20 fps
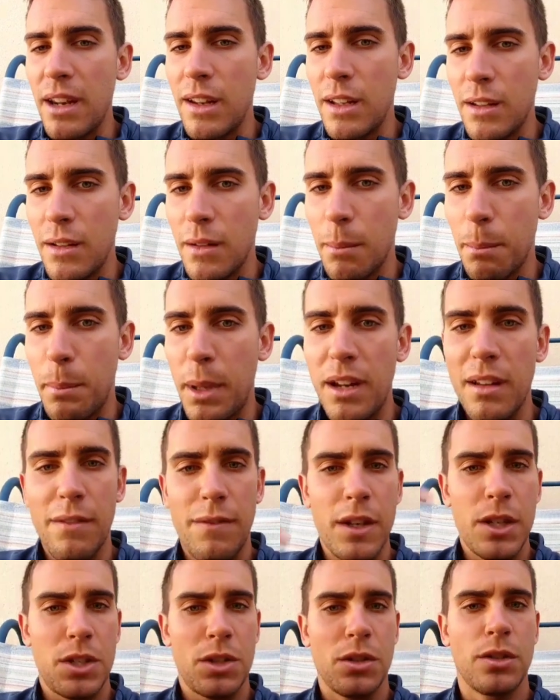
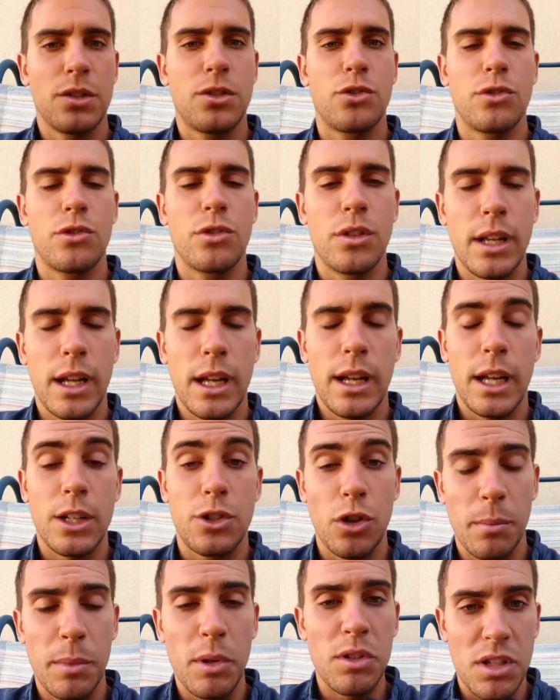beneficial
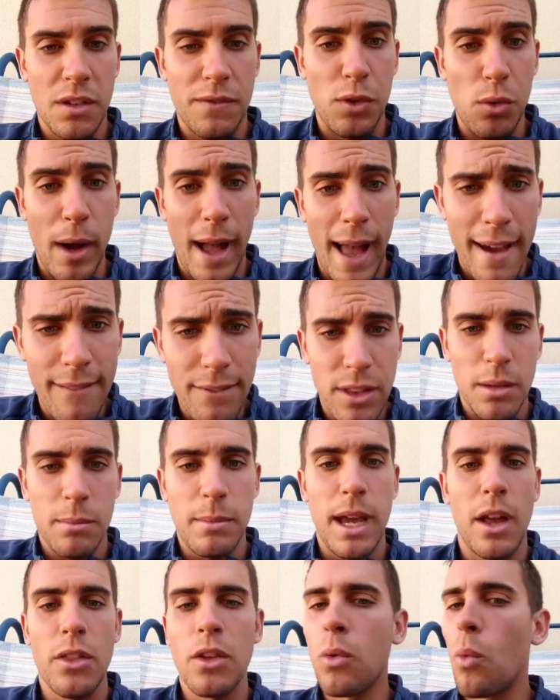attributes if you have
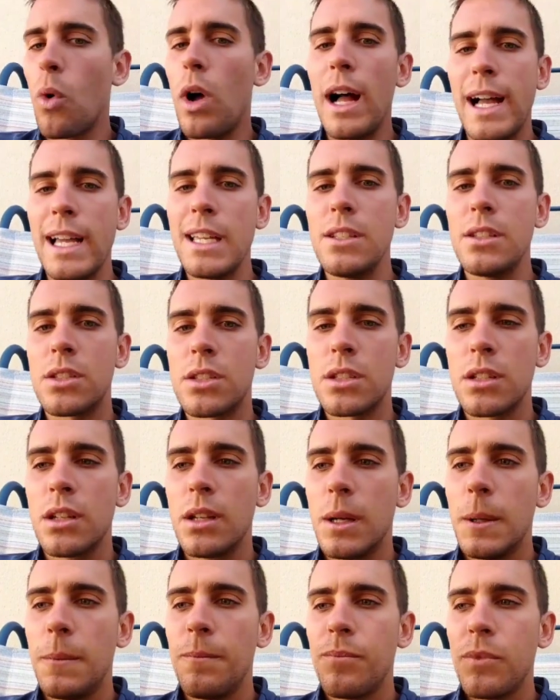them. Otherwise,
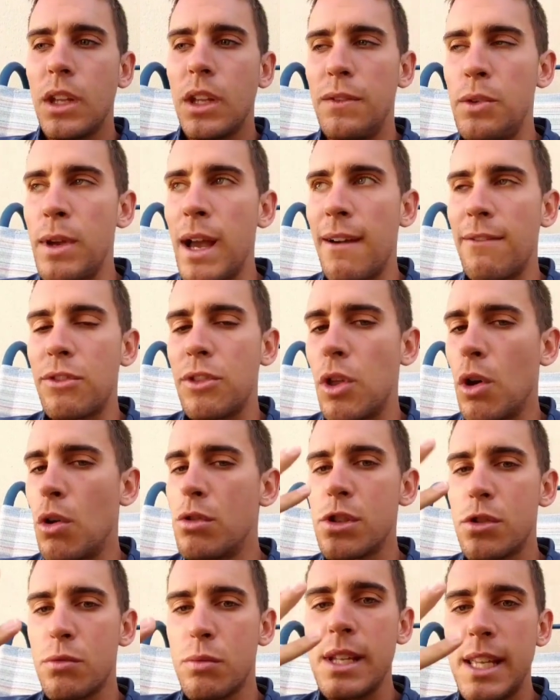if you have
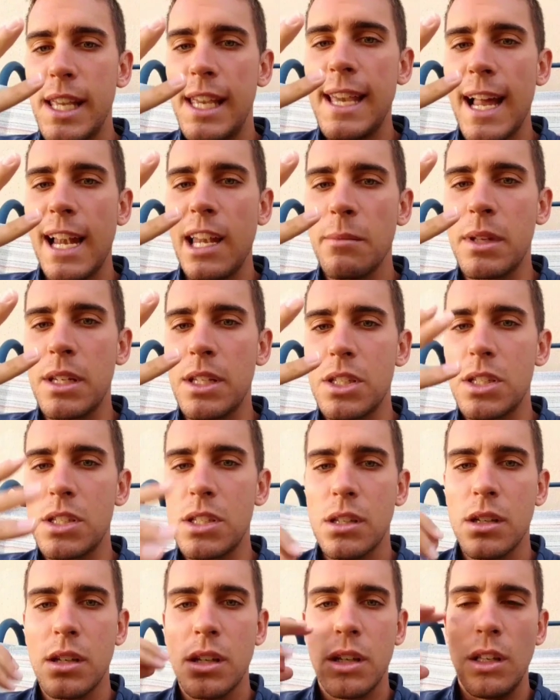those three key
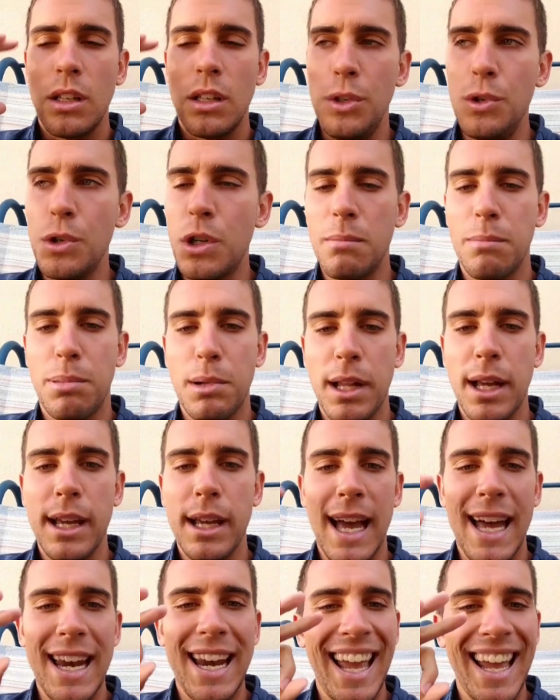elements, you can
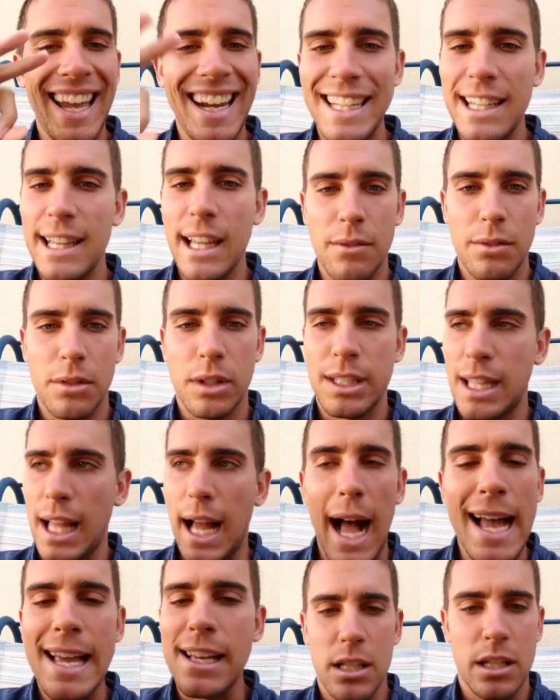play at any level, at
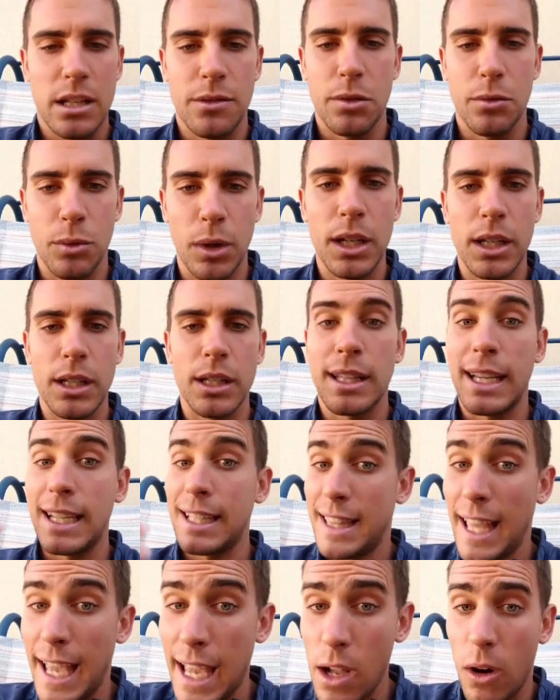the highest level, really,
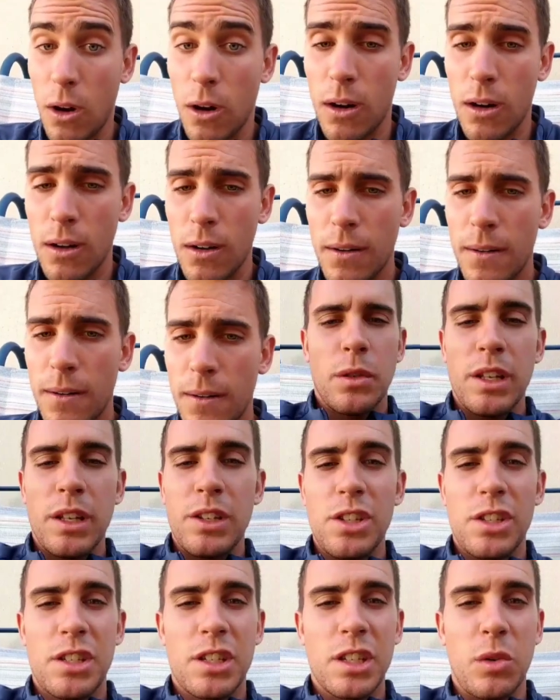like they are. So
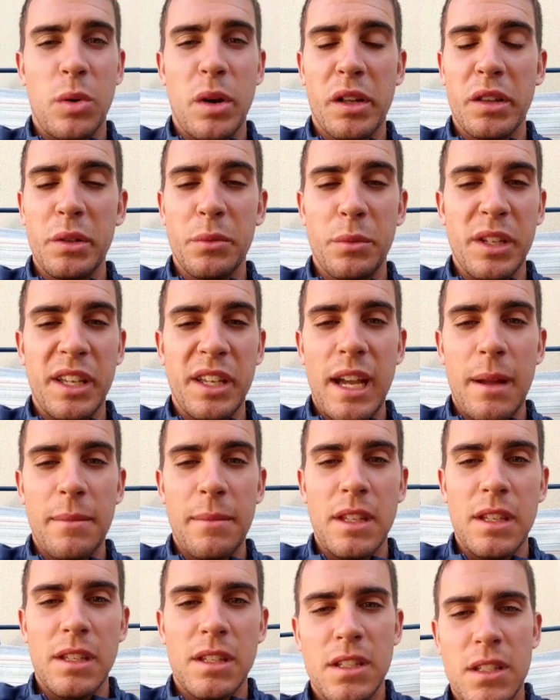again, just to quickly
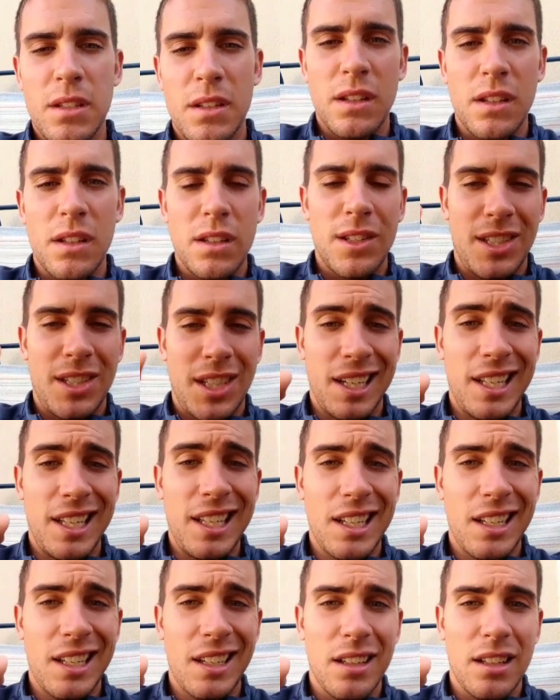recap this,
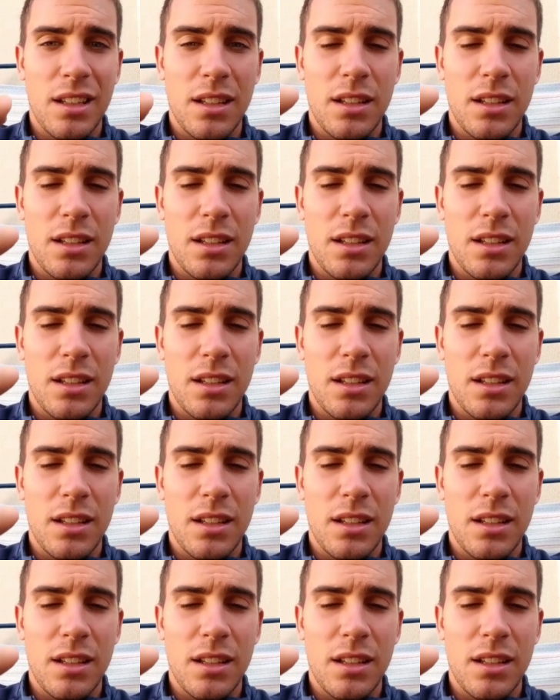technique,